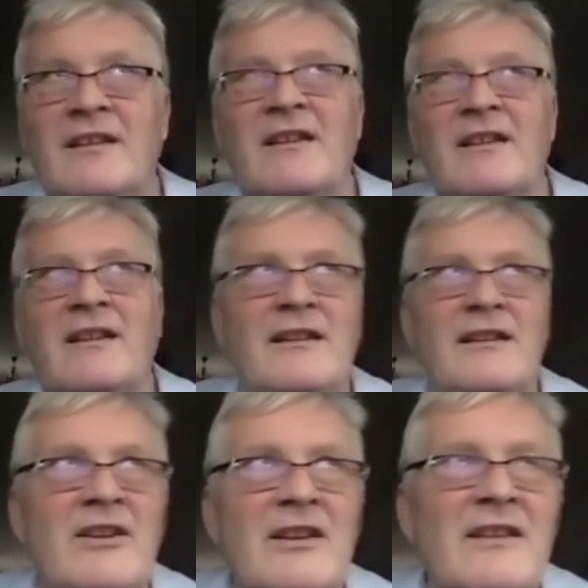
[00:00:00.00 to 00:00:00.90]
uh,
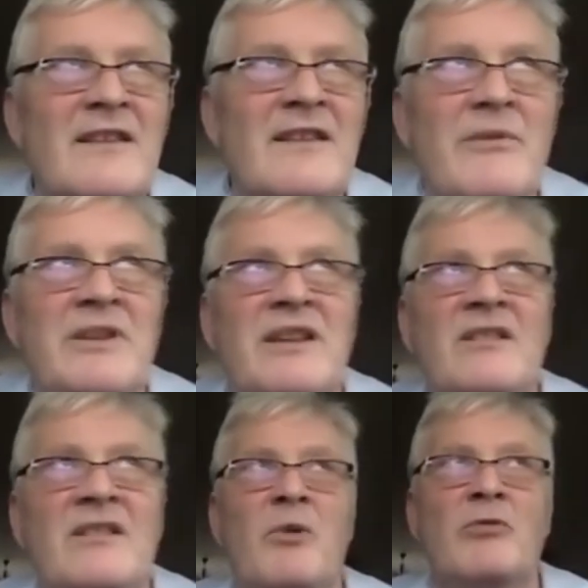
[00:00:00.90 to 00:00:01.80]
there is
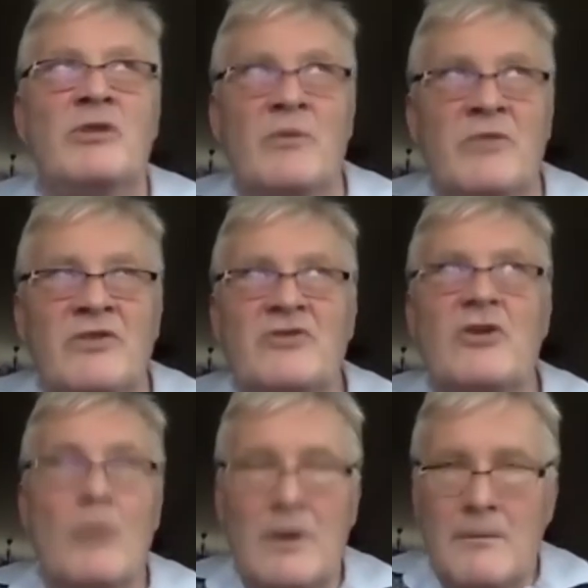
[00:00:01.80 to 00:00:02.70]
evidence both from
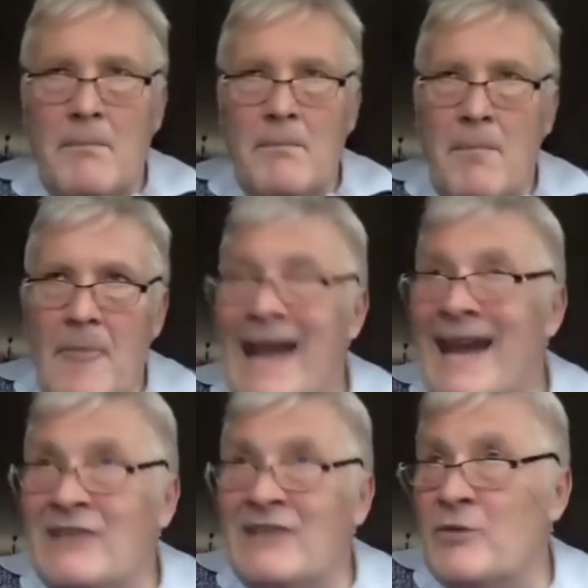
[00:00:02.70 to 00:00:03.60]
stroke
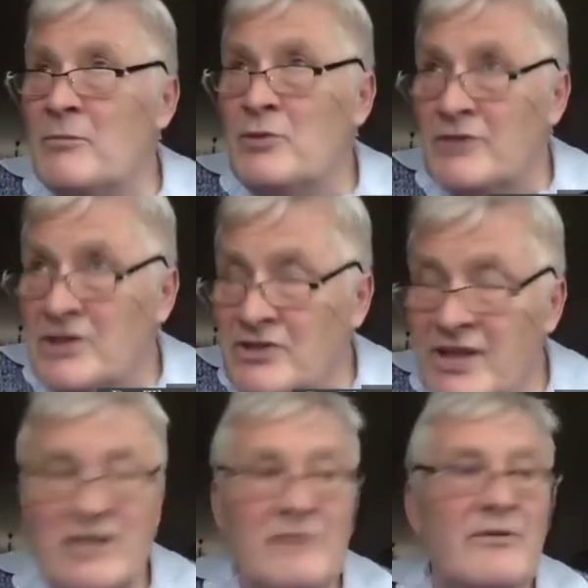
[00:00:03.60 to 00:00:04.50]
and from
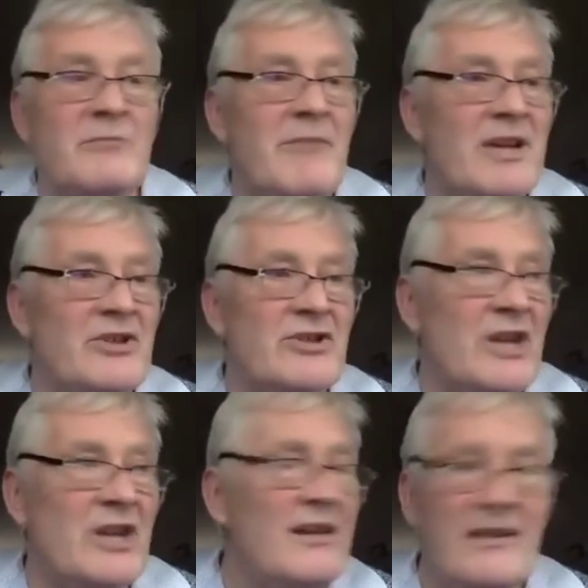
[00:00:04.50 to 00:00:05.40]
neurodegeneration from
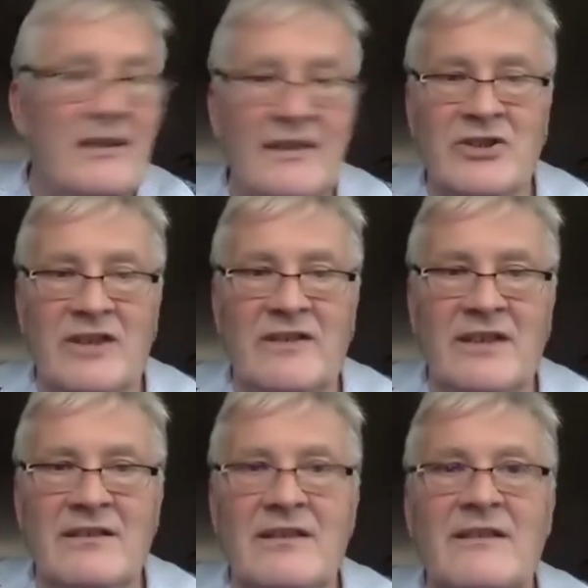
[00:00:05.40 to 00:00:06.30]
dementia suggesting
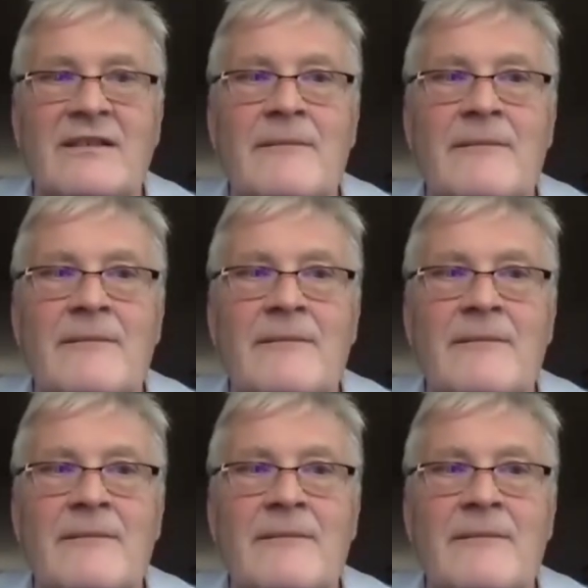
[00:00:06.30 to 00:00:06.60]
this.